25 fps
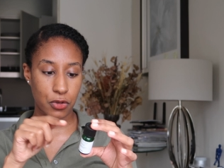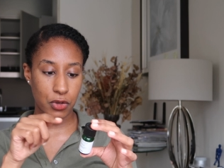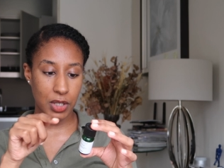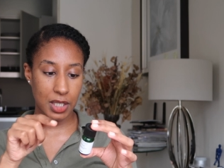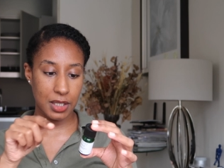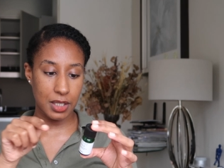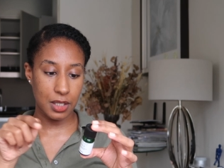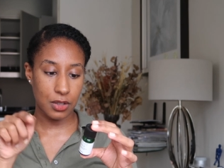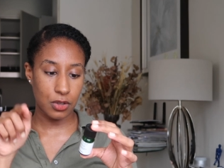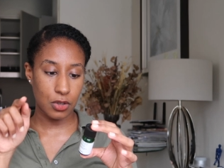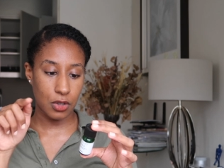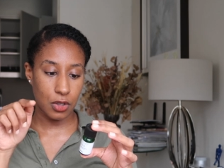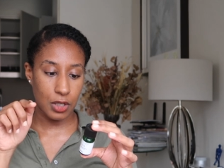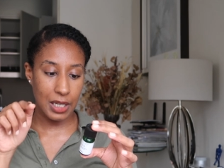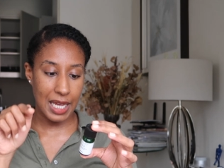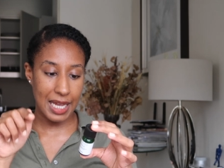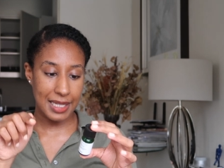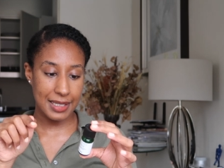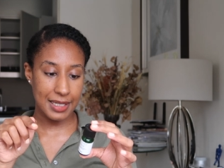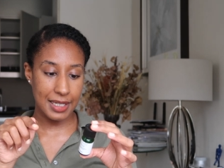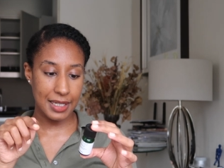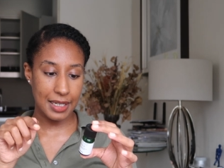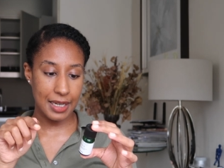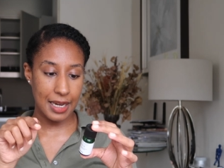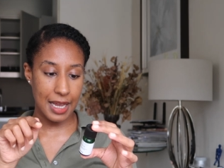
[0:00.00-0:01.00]
reading the
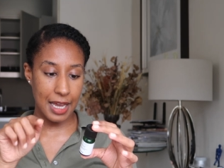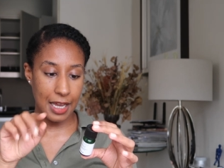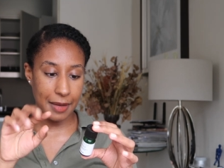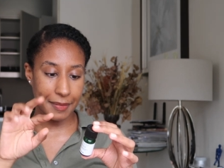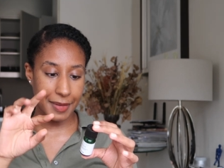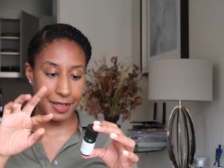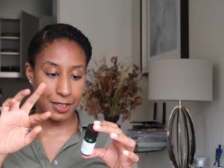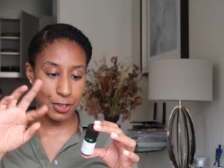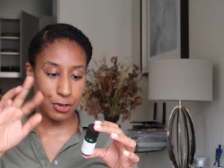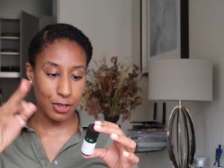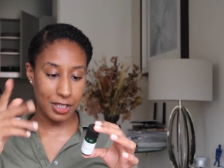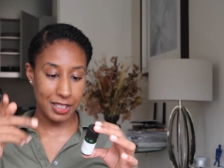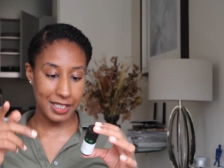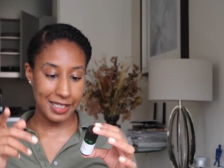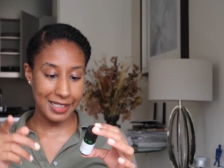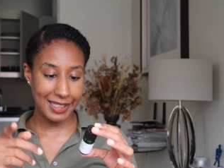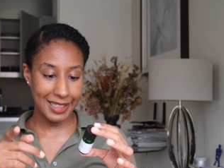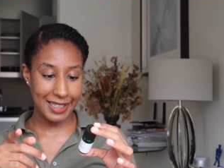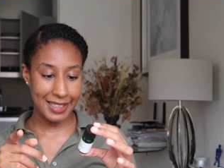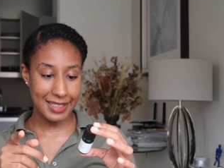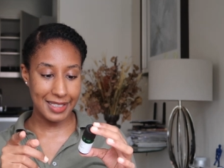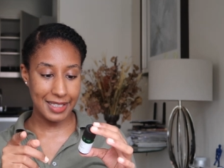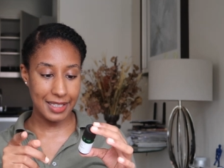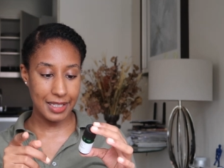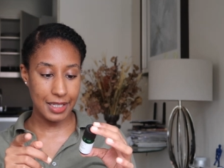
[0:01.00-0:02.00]
Latin name and
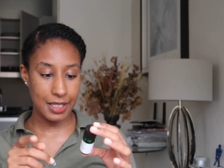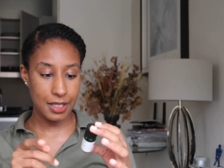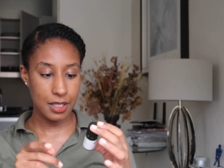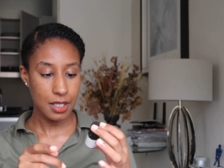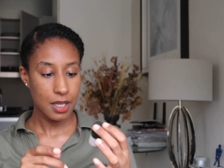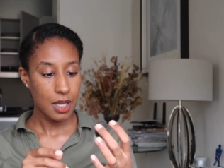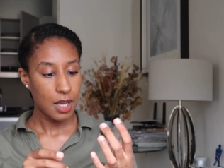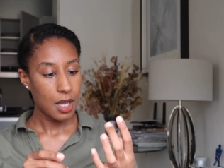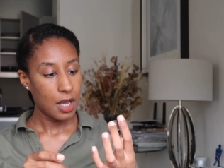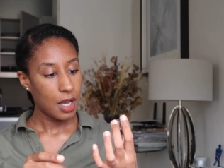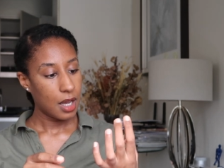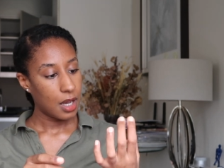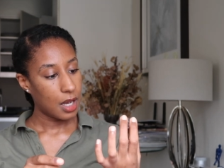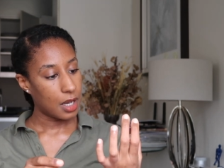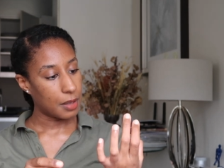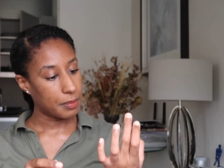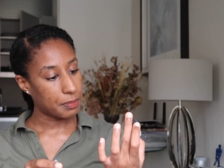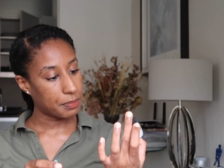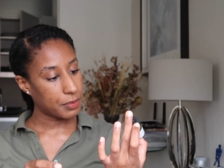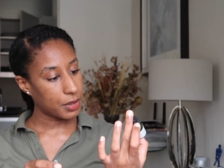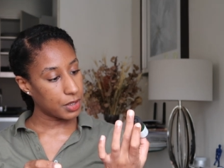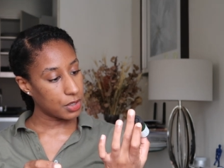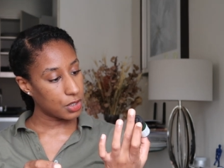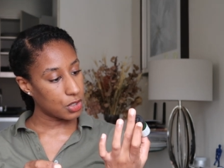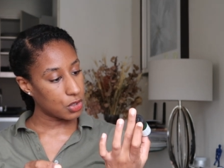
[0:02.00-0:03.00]
translating it. I'm
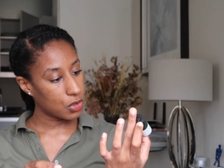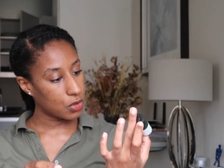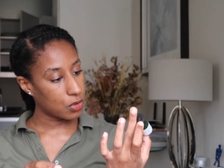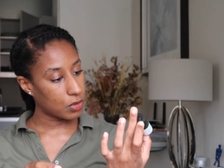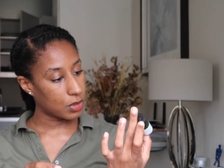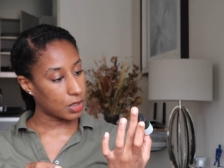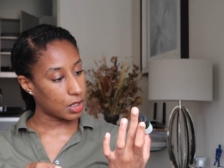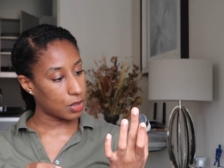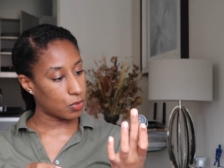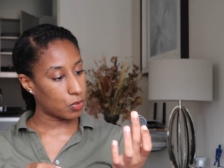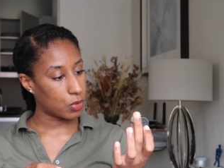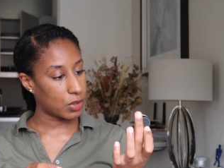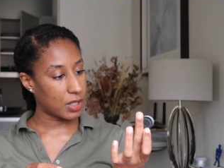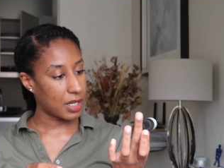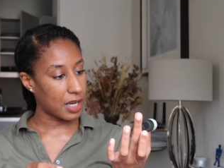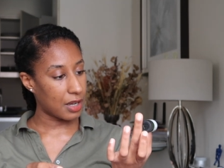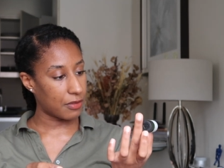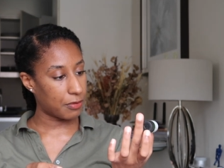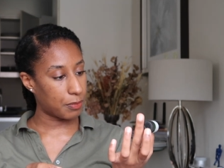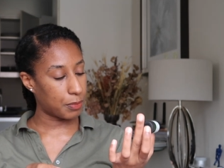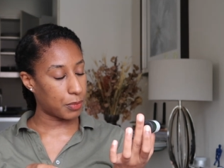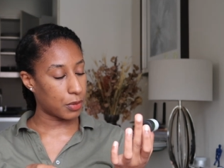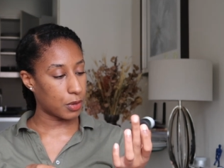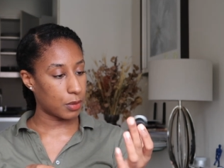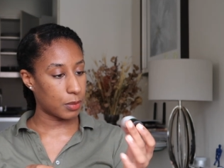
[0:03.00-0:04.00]
pretty sure they would
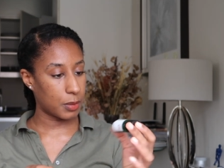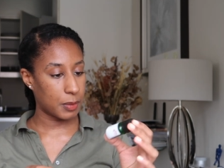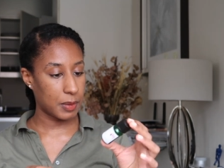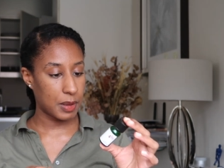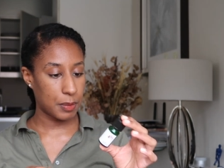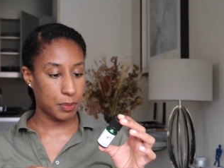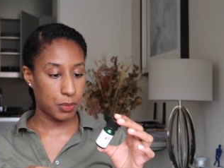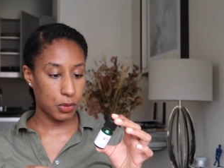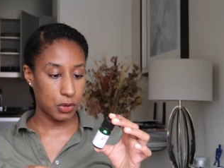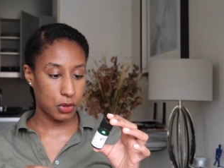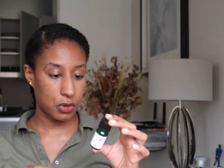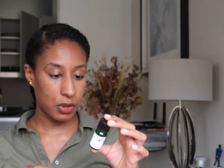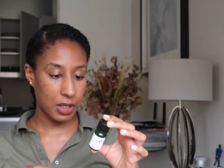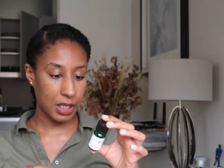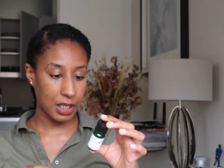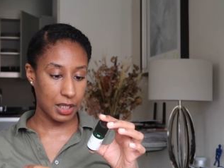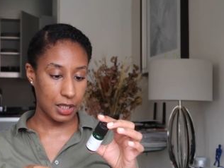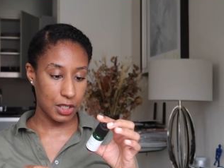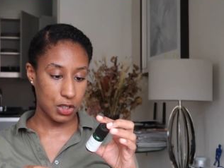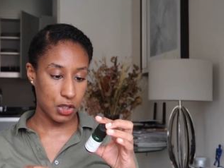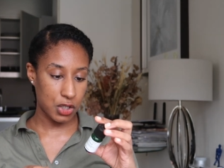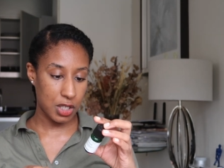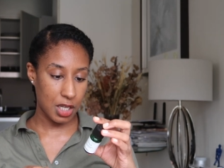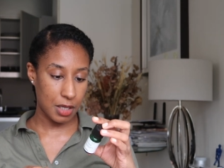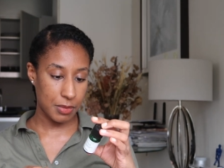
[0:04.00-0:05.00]
have probably put the
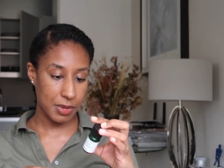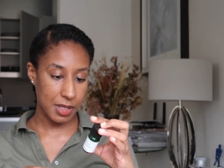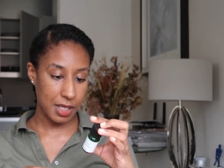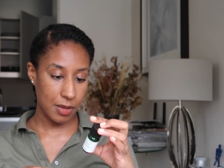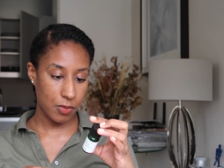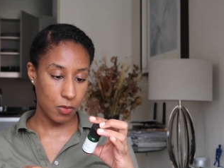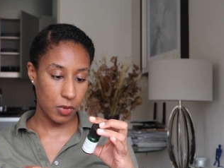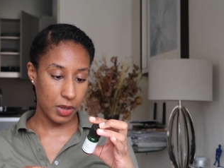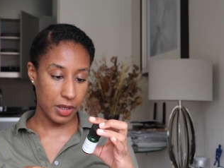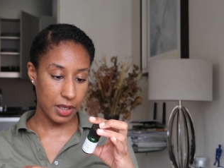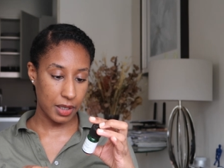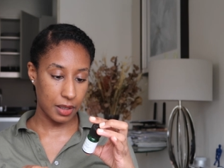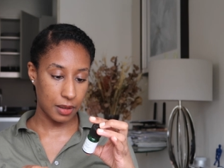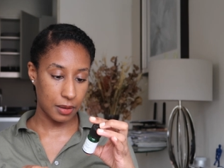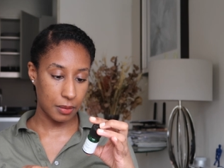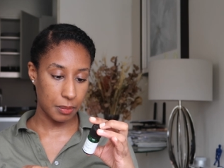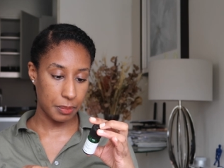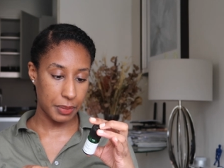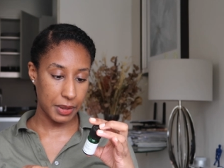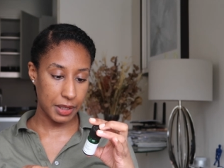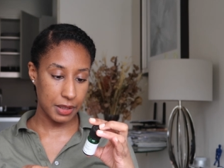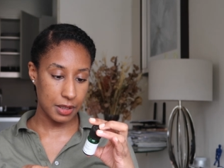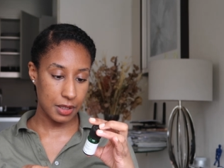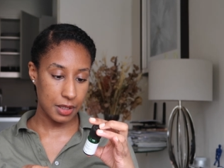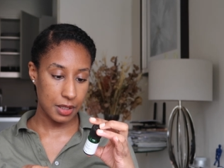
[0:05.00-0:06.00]
English name somewhere else,
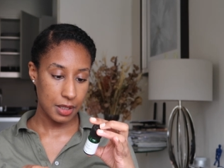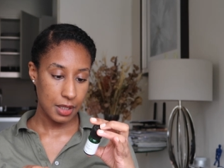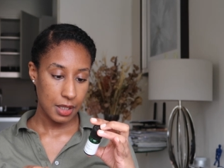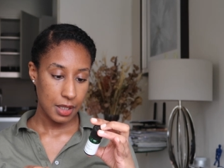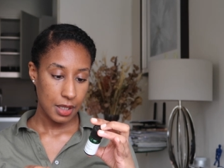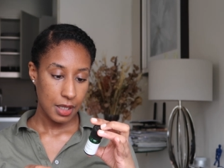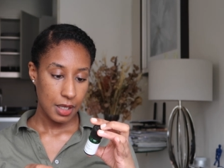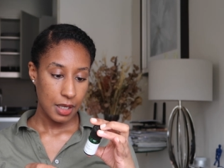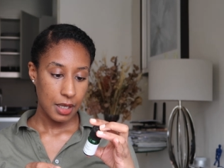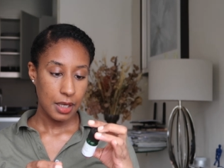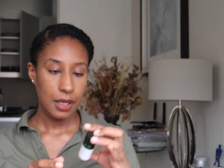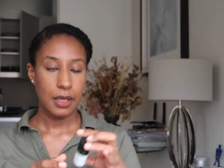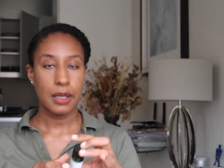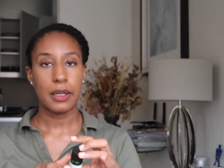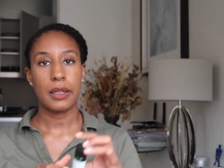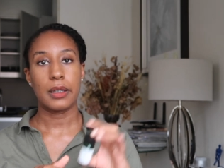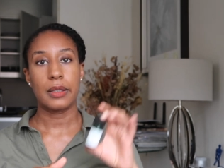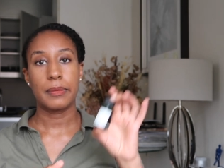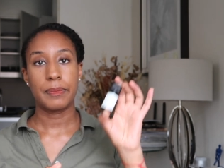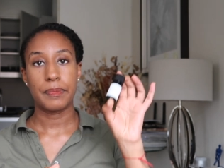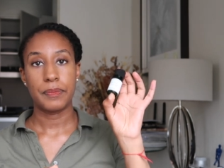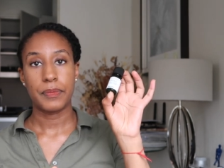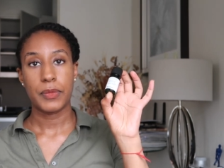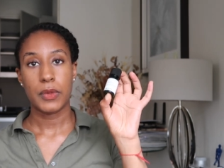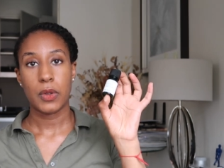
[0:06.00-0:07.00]
but
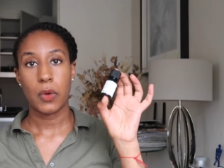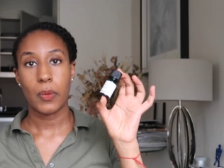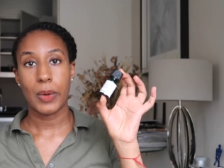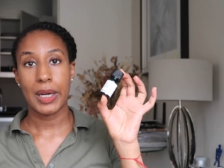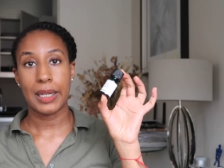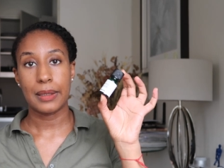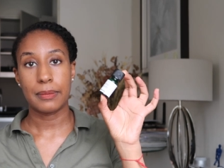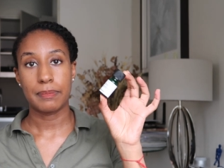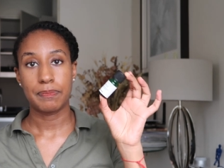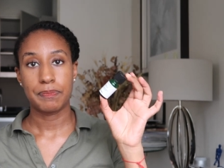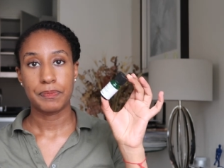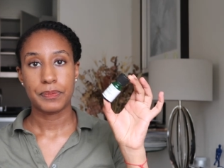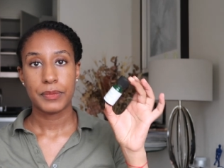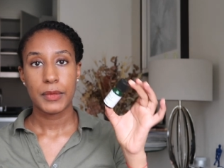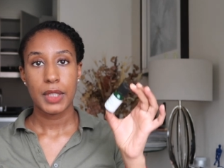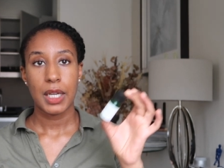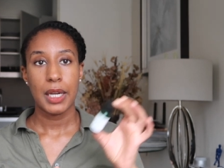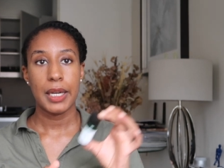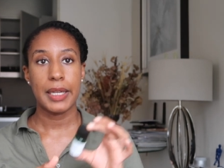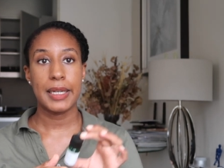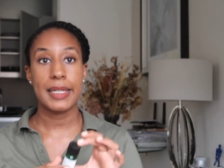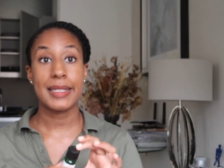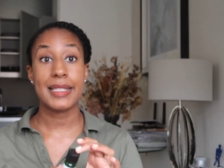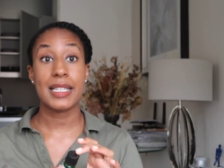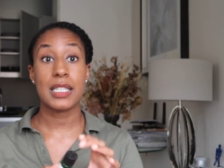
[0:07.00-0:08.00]
well,
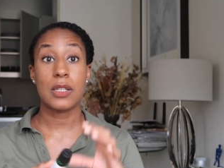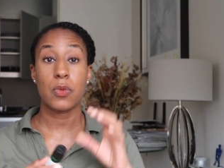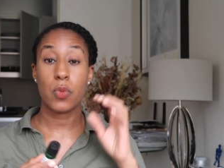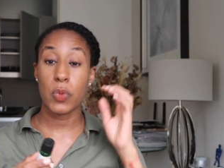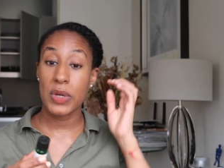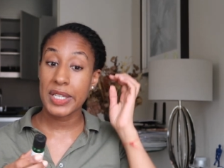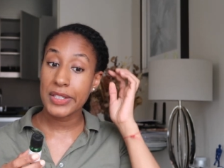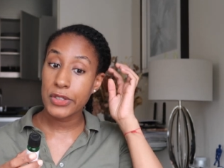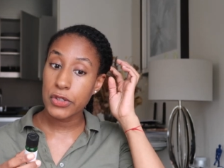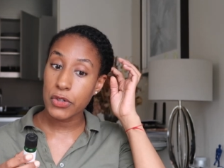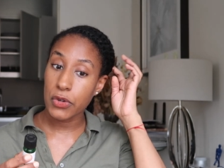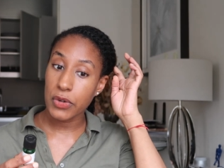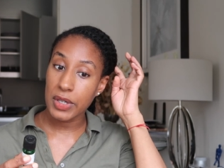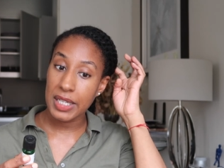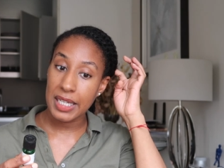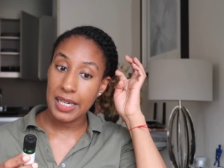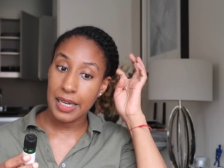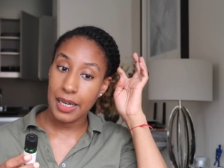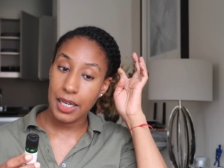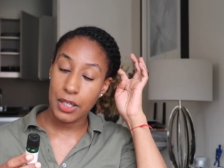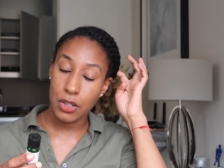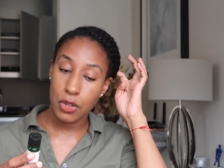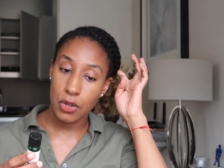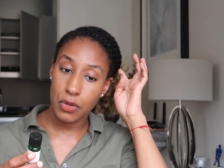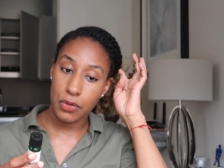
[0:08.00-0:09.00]
it is a wintry
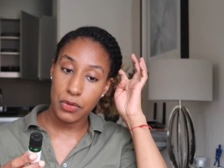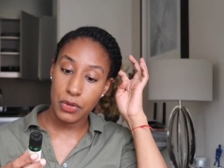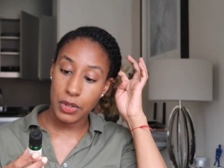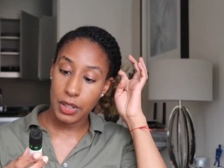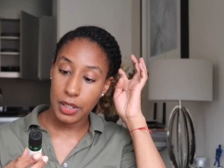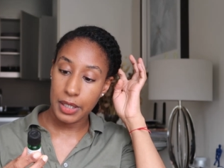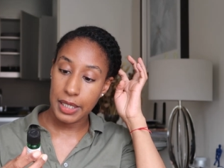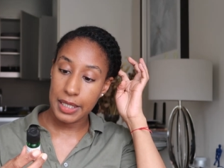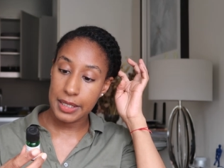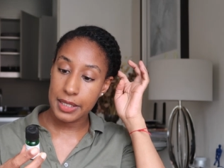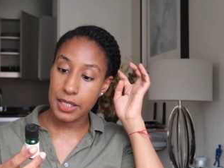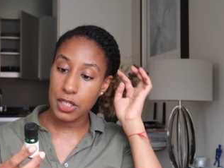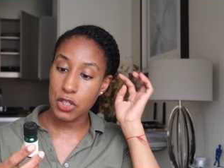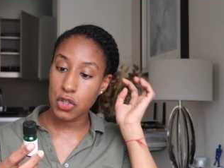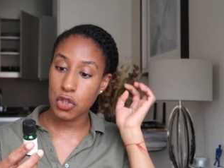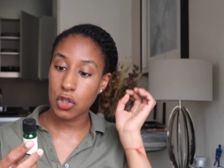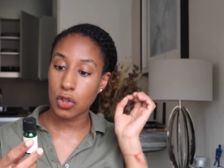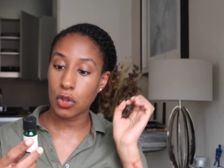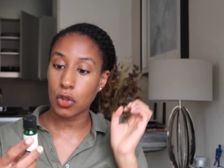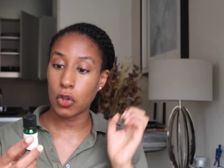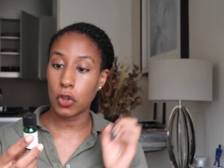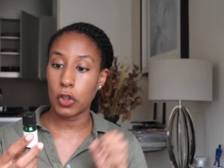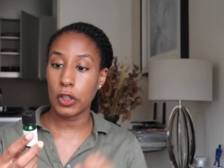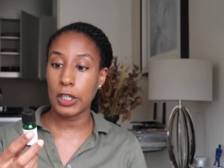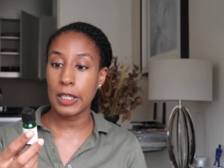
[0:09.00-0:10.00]
kind of
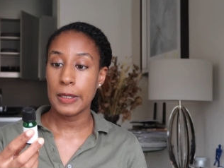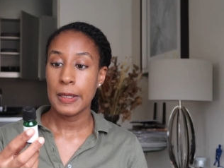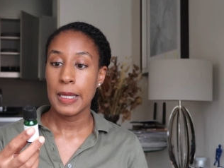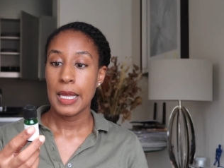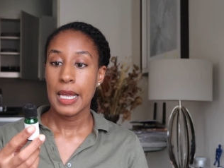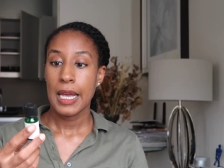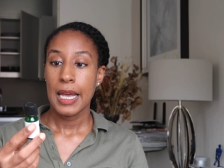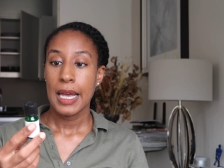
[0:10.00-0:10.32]
essential oil.